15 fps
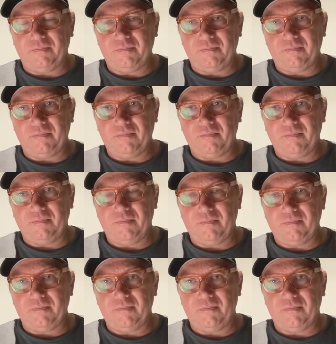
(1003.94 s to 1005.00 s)

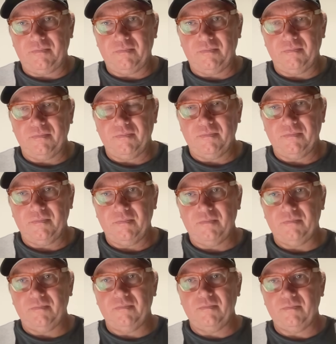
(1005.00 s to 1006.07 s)

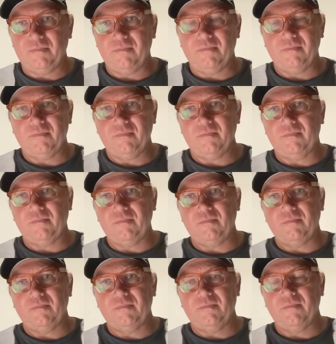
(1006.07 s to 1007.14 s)

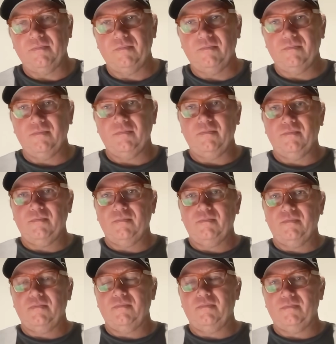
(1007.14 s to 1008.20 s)

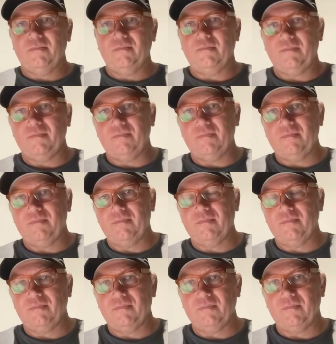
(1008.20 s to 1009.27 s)

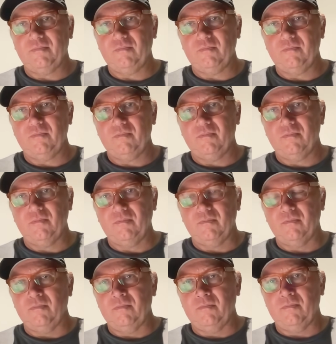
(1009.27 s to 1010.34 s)

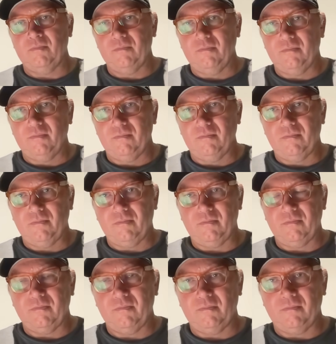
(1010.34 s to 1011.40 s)

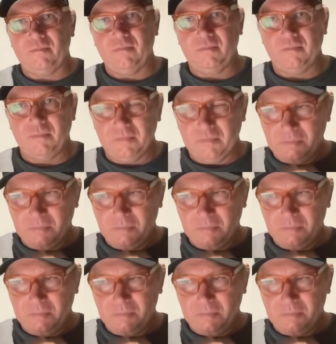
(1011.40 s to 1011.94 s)
[no speech]